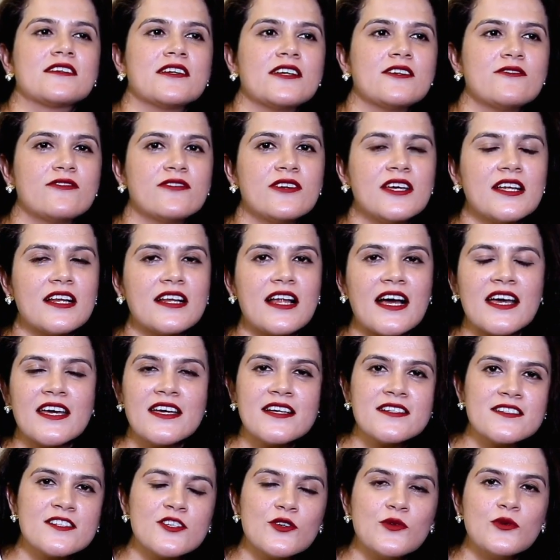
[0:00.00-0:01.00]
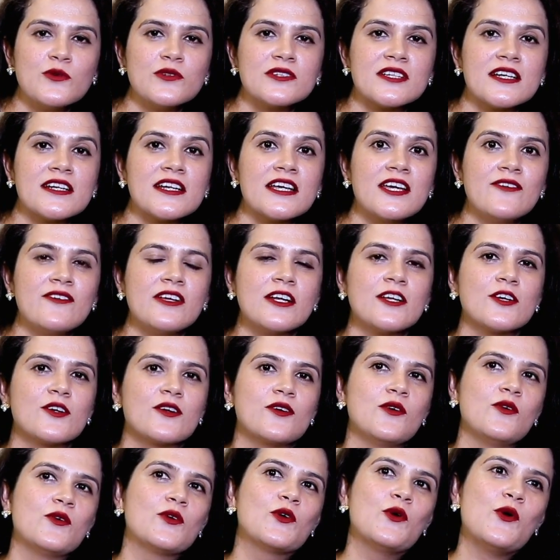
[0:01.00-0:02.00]
If he likes you, then he will
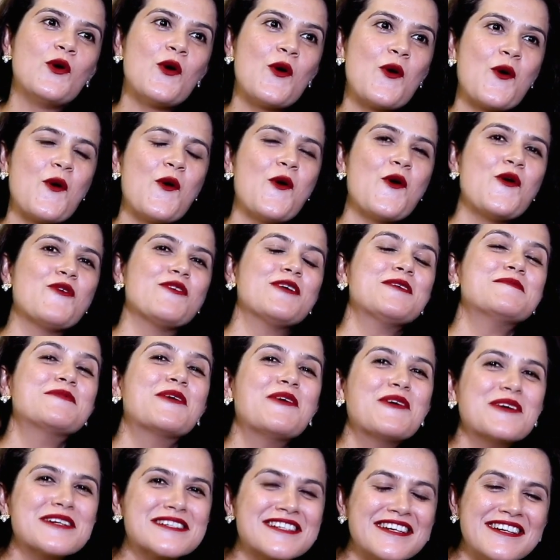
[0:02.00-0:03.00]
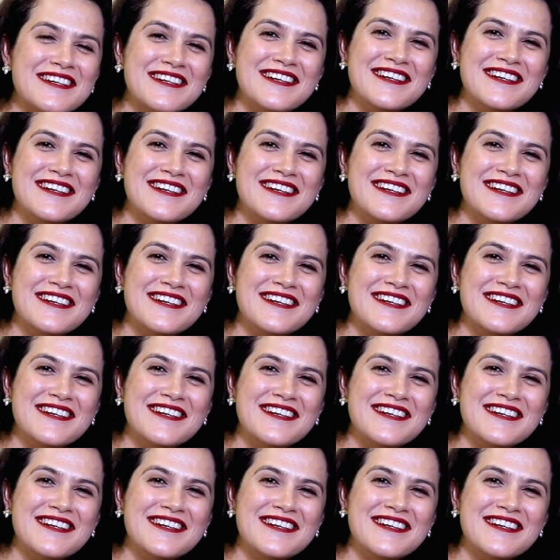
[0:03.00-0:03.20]
go overboard